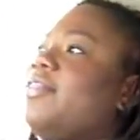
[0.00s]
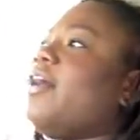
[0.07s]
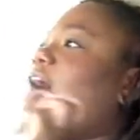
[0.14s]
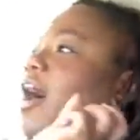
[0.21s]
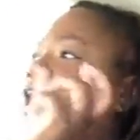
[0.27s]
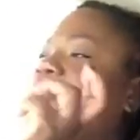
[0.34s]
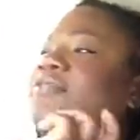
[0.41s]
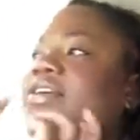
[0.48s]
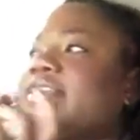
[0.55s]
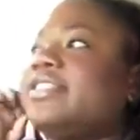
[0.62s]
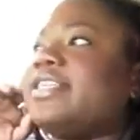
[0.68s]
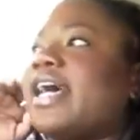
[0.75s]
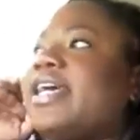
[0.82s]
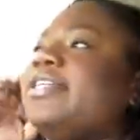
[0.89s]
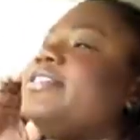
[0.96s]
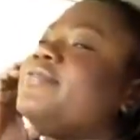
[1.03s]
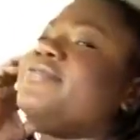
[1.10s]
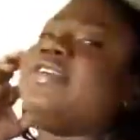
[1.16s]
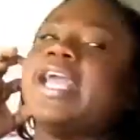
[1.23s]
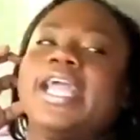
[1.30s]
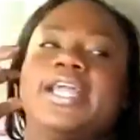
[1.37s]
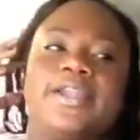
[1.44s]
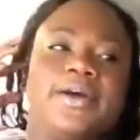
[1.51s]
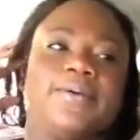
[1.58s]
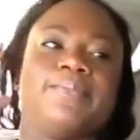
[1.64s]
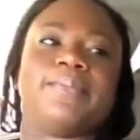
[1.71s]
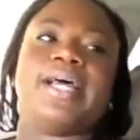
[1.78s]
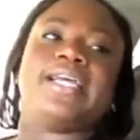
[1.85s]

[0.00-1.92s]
the obvious sides of gaydom.